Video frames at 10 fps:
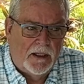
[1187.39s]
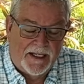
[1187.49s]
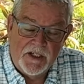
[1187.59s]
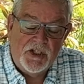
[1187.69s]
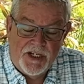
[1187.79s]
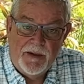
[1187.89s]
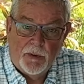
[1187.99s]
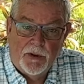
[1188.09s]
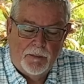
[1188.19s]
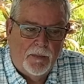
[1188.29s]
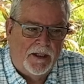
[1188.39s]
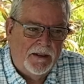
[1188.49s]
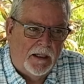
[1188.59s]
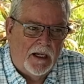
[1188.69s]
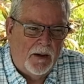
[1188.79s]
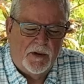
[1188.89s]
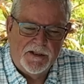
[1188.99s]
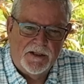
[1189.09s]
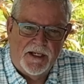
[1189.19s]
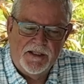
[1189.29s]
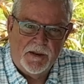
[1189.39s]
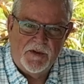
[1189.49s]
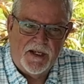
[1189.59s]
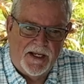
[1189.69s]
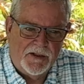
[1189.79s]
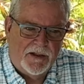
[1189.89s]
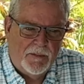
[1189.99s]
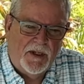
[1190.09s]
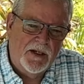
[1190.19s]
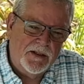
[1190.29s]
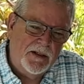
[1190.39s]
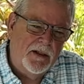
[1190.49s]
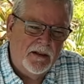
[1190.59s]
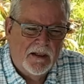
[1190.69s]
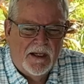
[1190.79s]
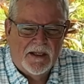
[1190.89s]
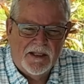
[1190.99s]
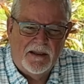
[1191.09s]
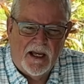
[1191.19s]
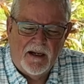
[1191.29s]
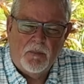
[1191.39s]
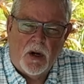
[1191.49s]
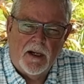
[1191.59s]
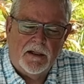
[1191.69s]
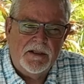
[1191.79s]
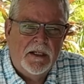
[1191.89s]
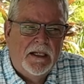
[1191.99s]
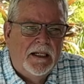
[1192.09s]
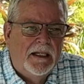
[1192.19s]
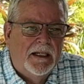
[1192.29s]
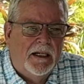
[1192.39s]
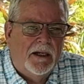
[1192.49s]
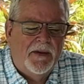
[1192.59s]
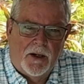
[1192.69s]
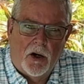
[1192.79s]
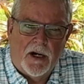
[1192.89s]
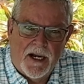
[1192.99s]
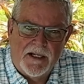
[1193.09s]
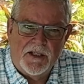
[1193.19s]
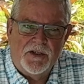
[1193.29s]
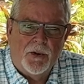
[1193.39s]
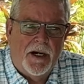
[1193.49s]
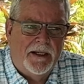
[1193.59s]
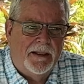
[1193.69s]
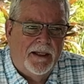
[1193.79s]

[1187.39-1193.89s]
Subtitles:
It is cheaper, but I wouldn't say substantially, because the synthetic products They are a concentrate,